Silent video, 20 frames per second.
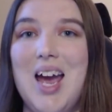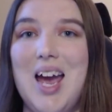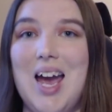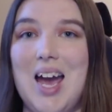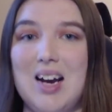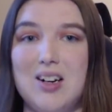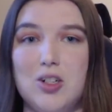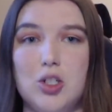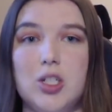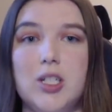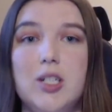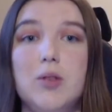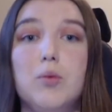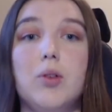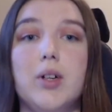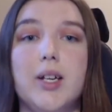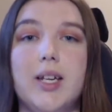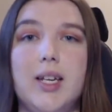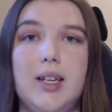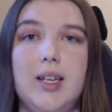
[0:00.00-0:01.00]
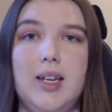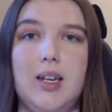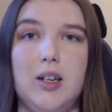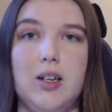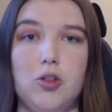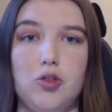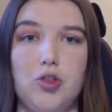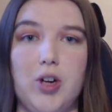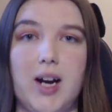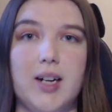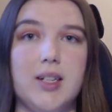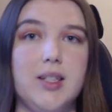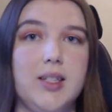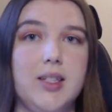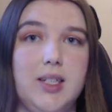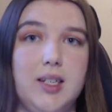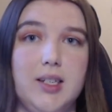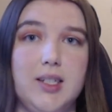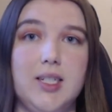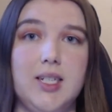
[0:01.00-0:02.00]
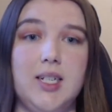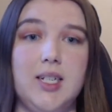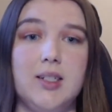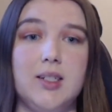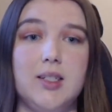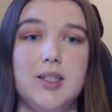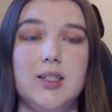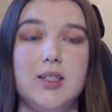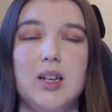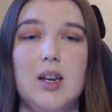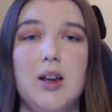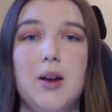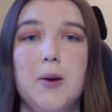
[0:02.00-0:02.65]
actually will contract the disease.